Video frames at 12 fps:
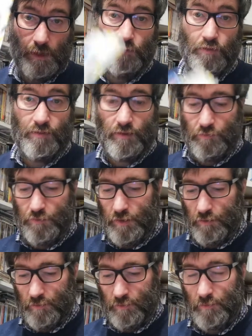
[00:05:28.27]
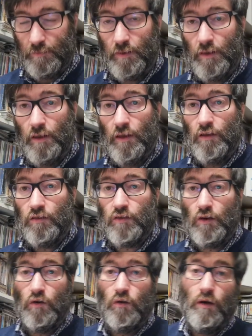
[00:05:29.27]
I receive this.
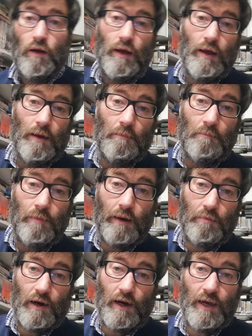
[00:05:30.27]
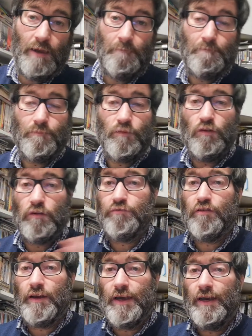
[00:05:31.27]
So, bye bye. Don't
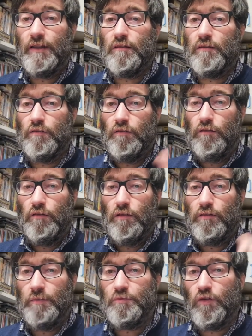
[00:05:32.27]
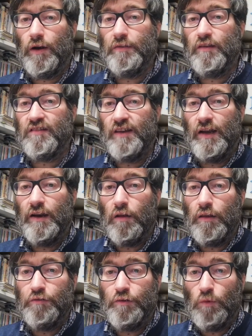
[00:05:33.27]
forget, subscribe the
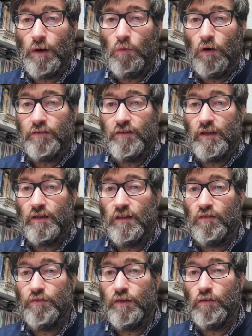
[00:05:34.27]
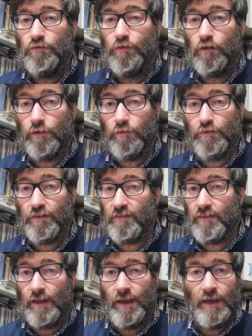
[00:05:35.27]
channel if you are watching this video for the
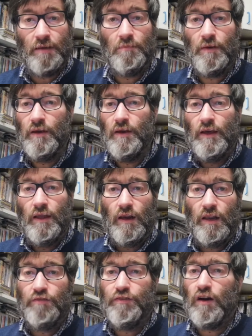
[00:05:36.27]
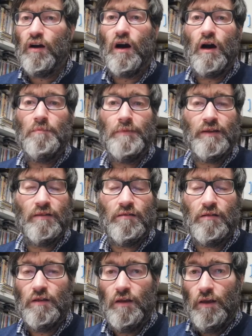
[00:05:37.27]
first time. Leave a
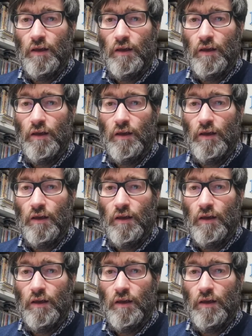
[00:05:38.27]
comment,